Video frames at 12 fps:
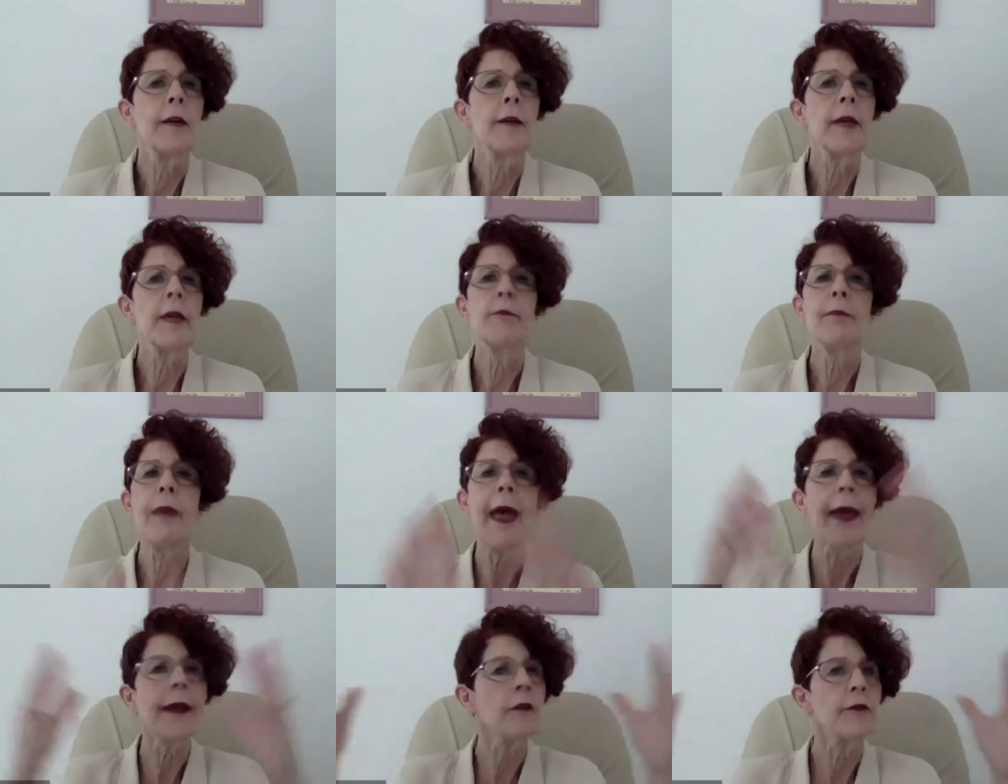It
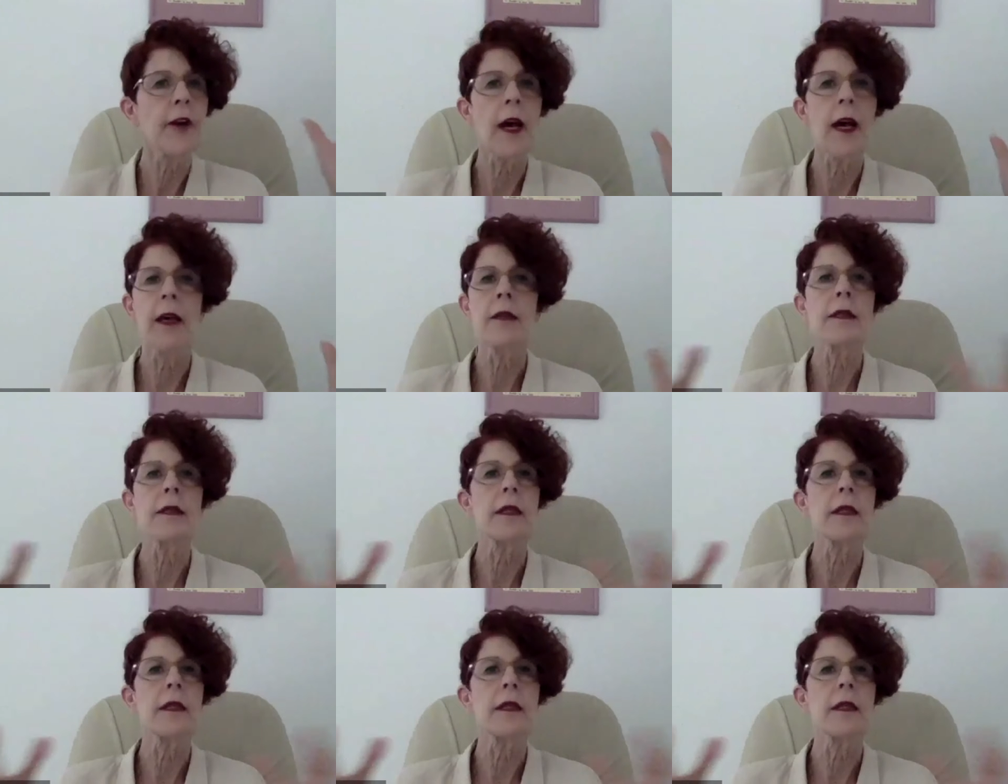magnifies the
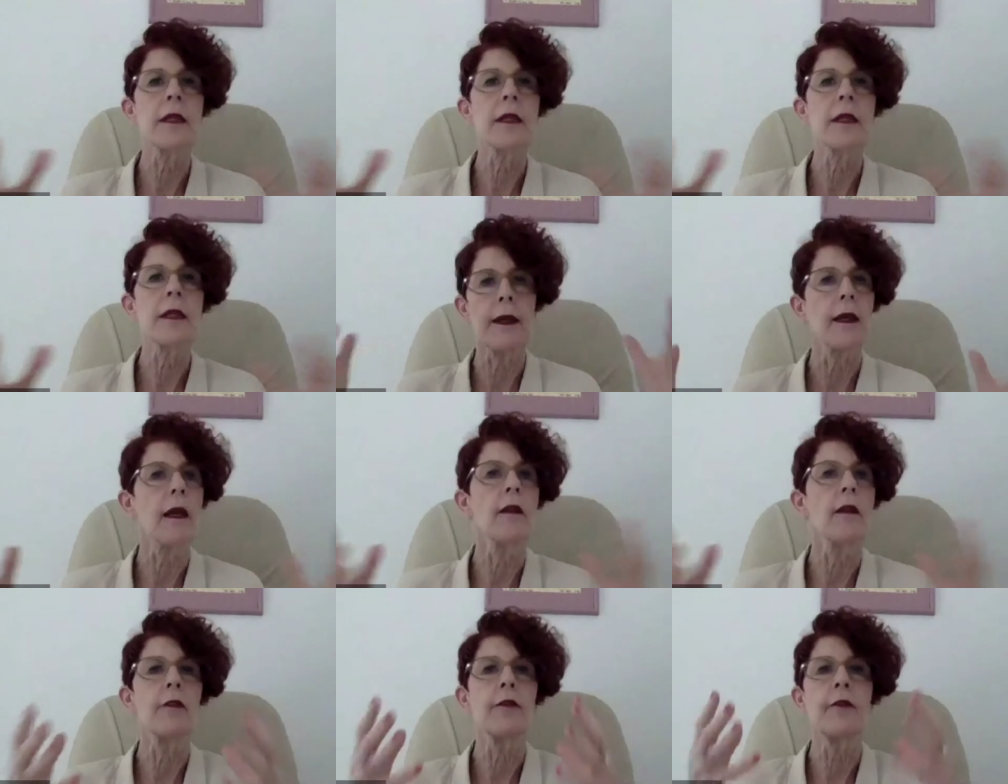anxiety and
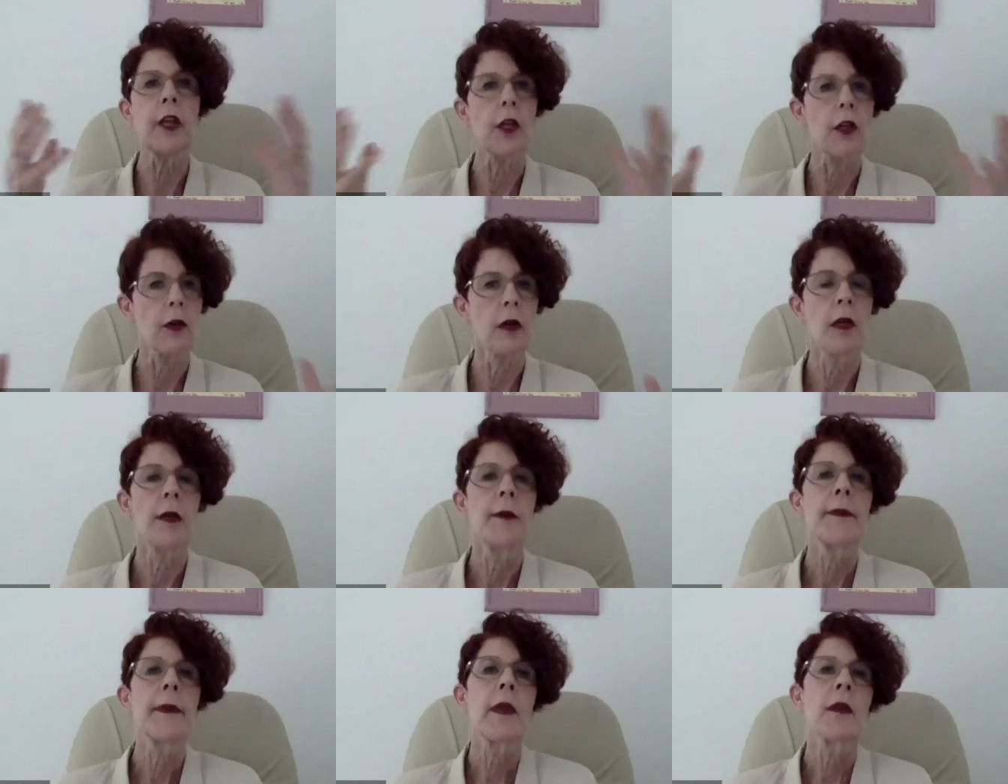the fear.
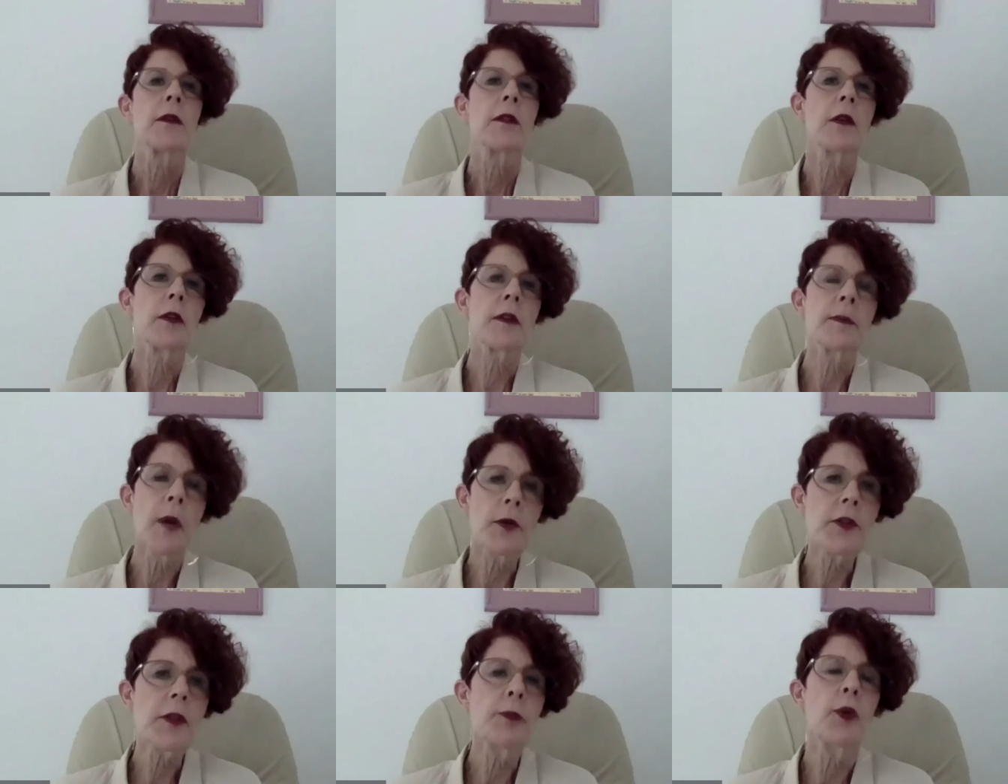So it's
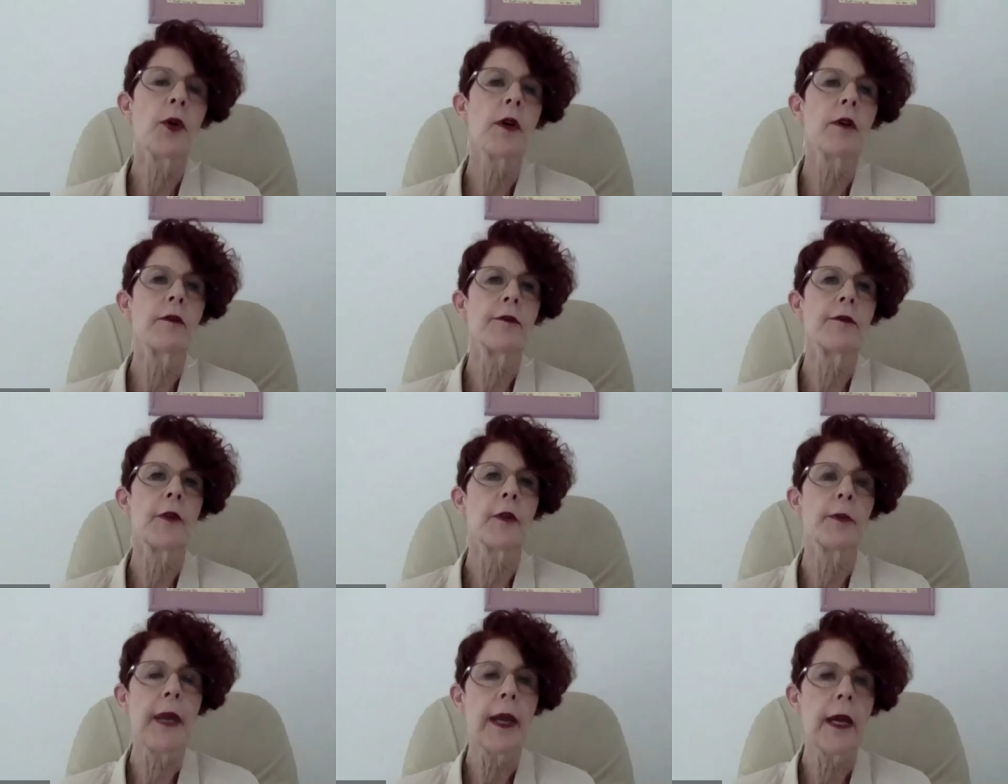most important for
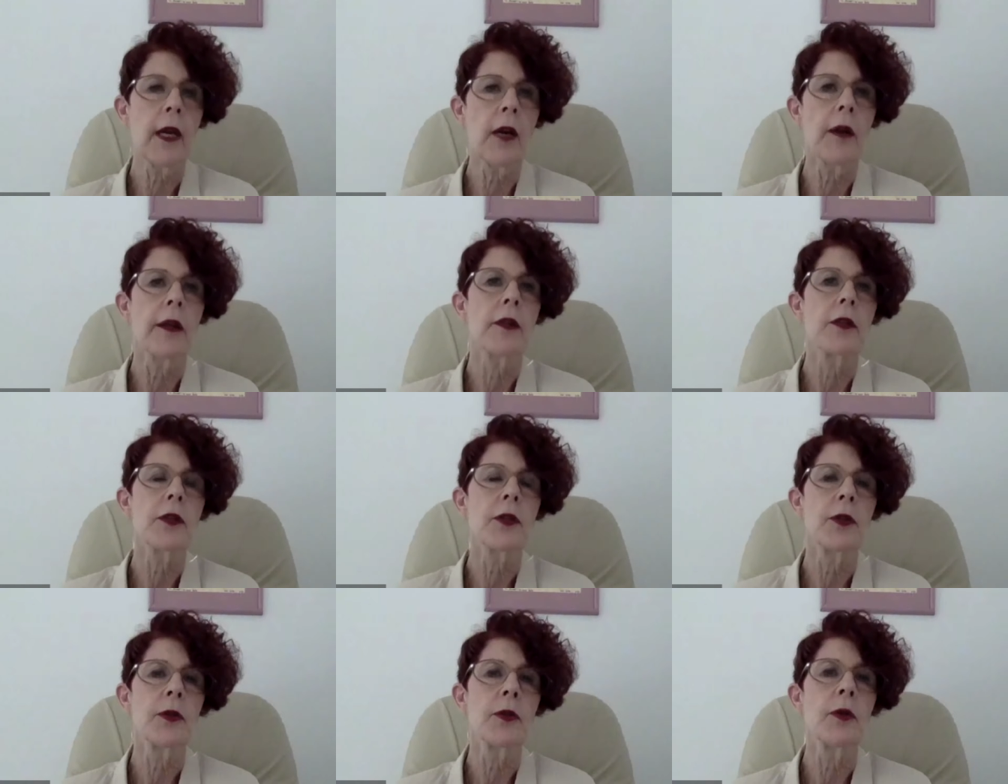the parent
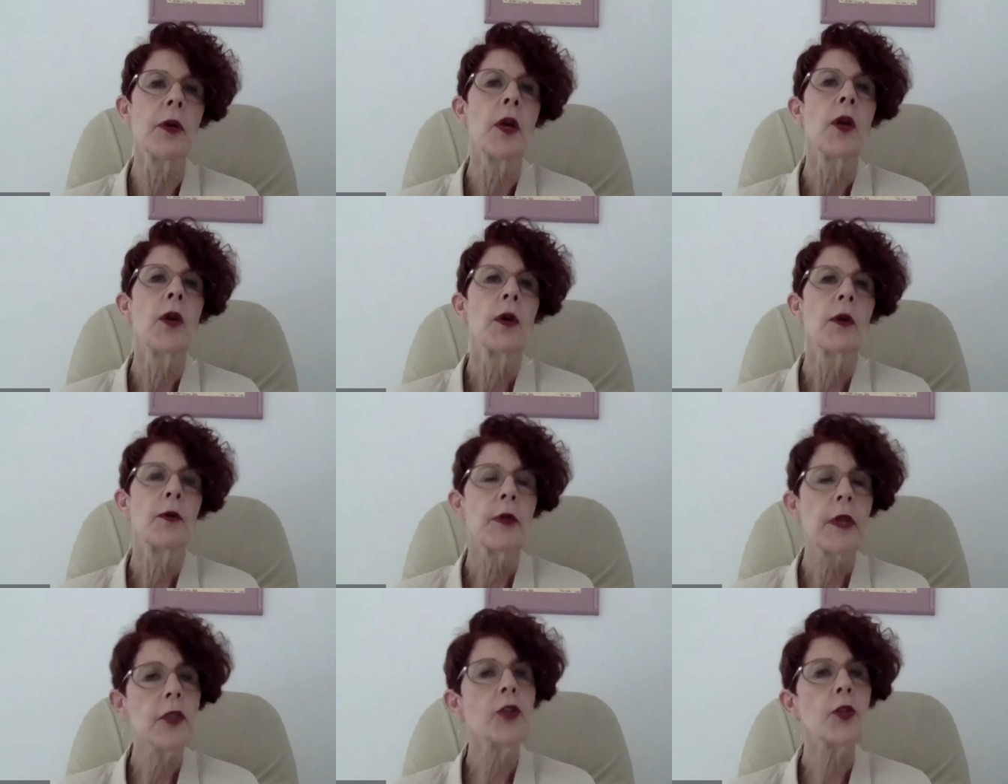to
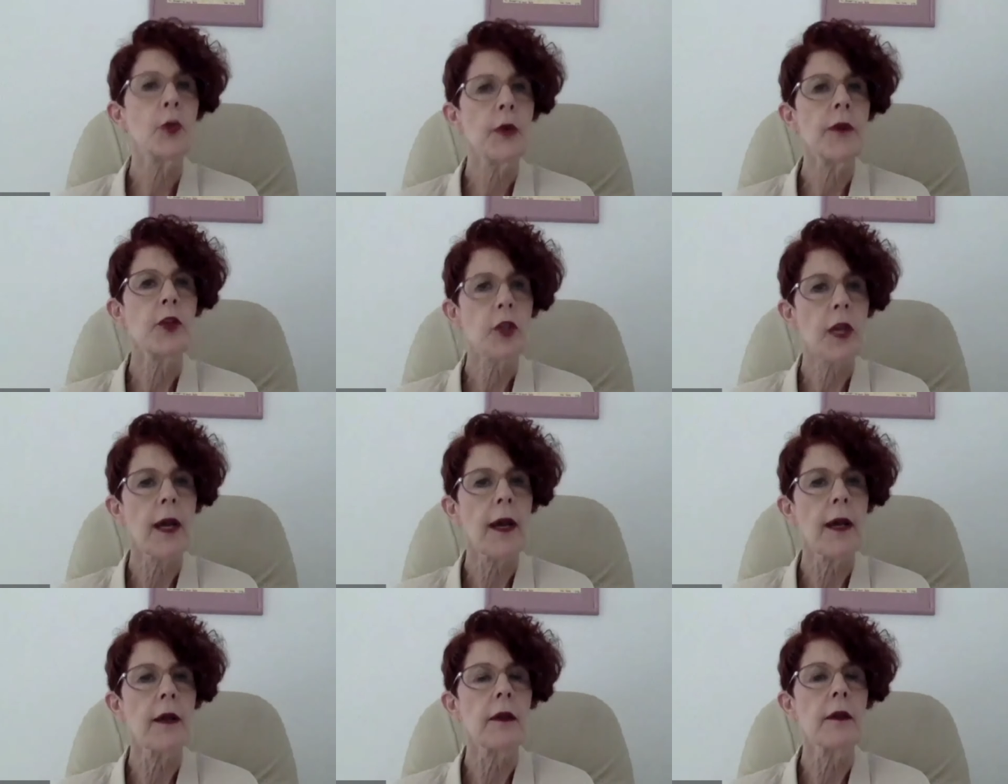reassure the
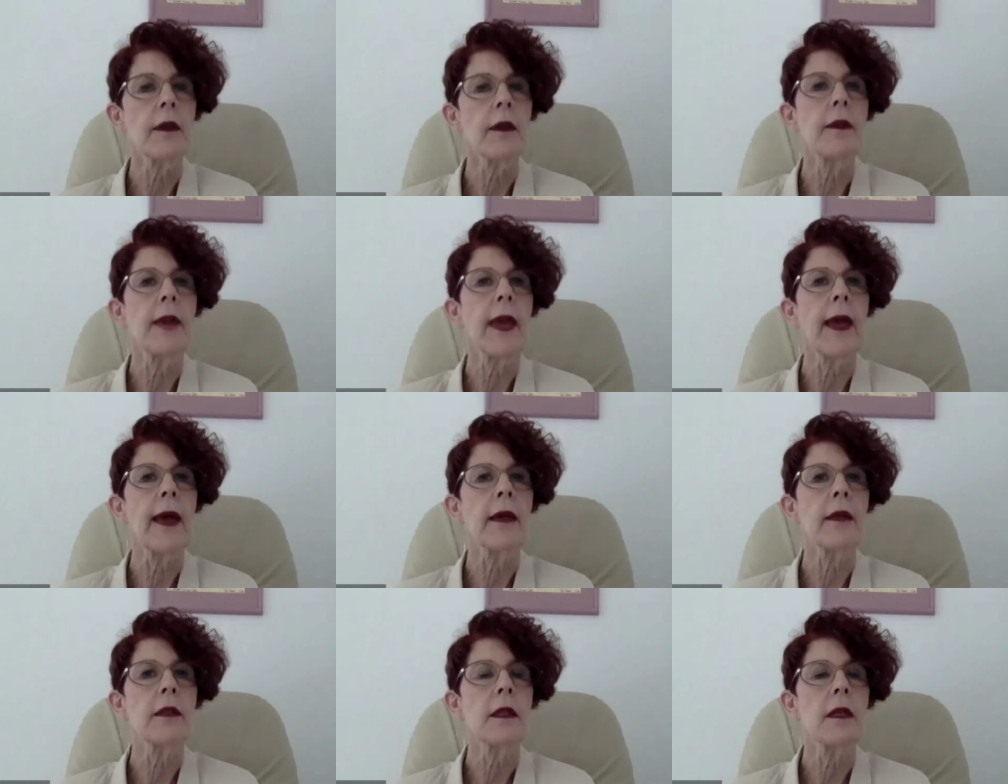child
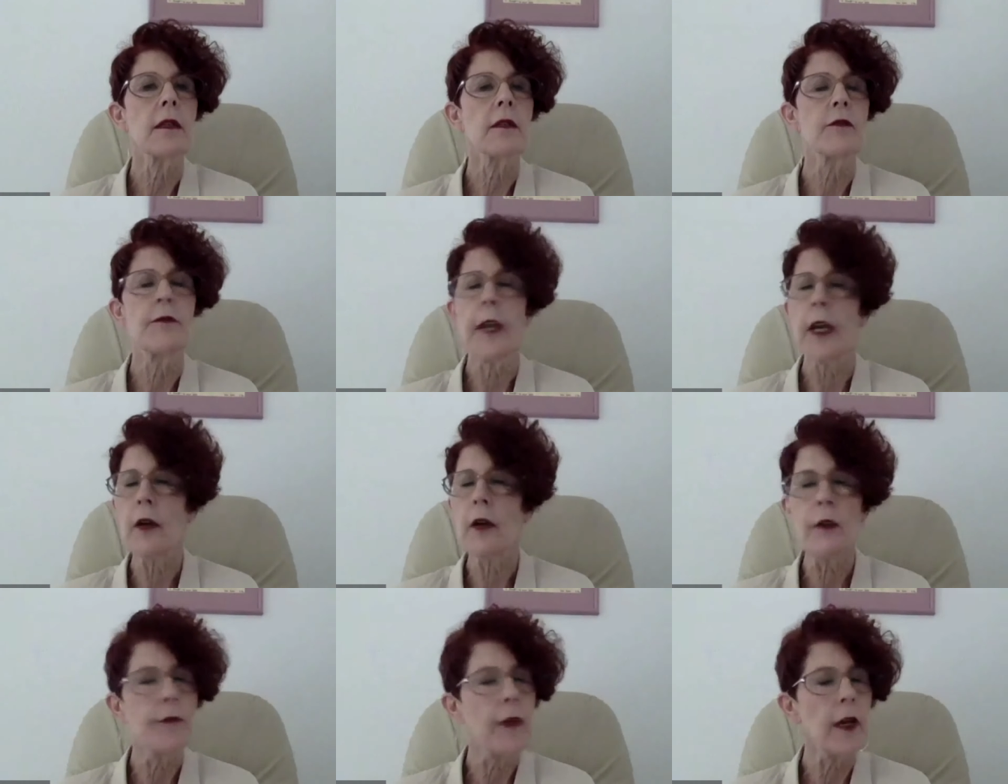that it's very,
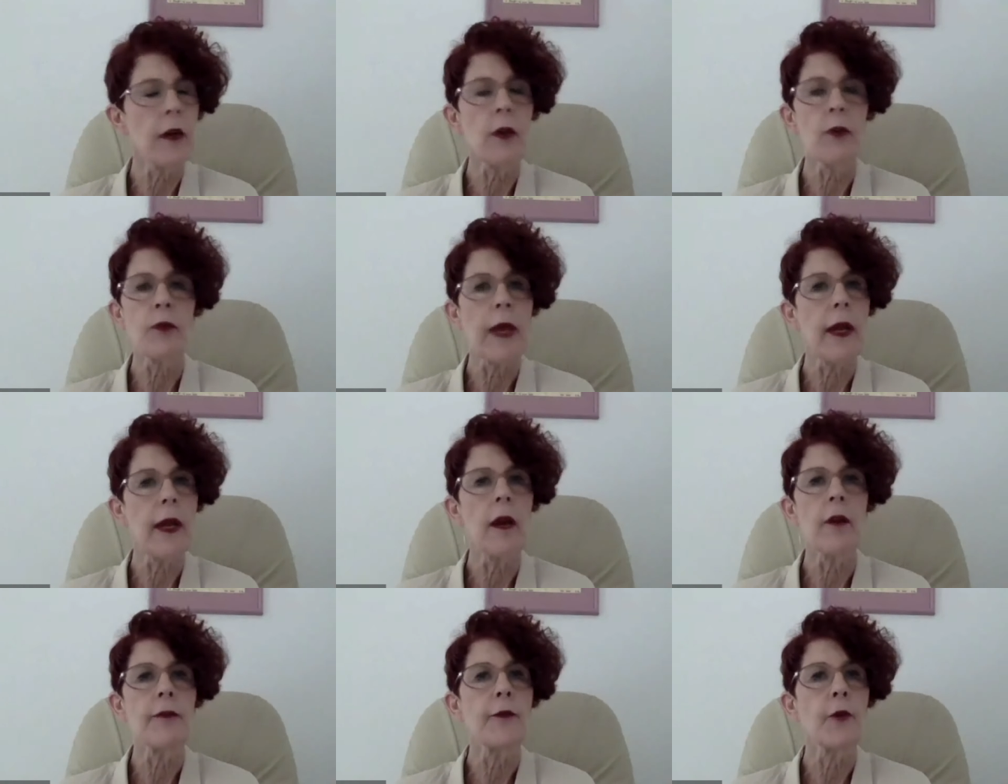very
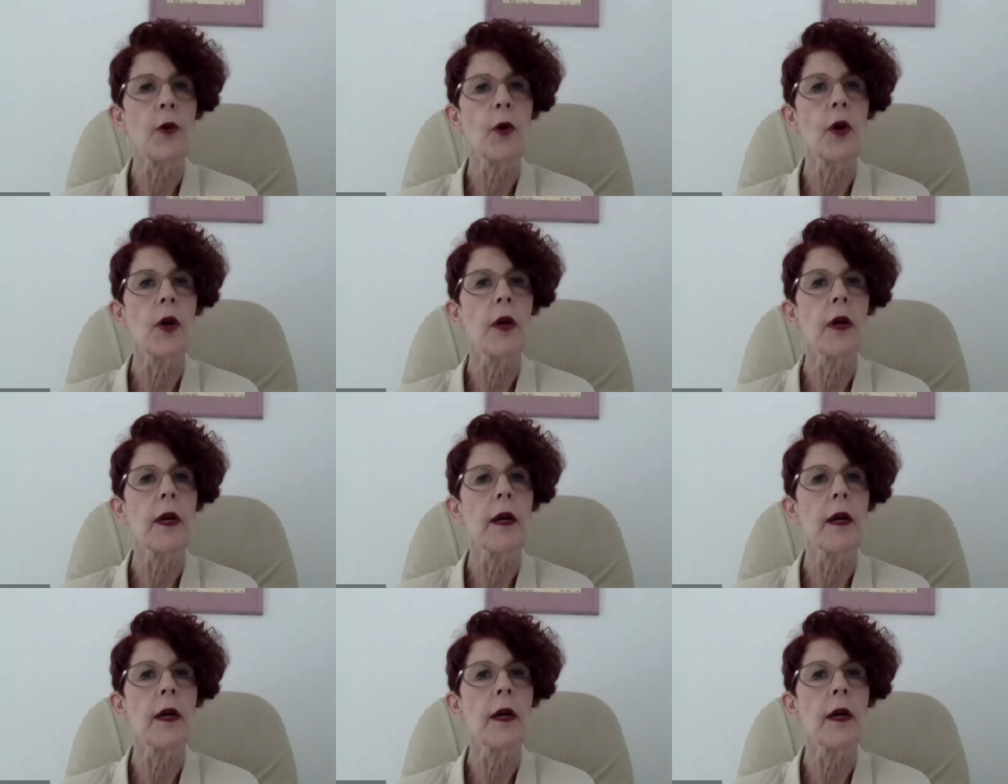rare for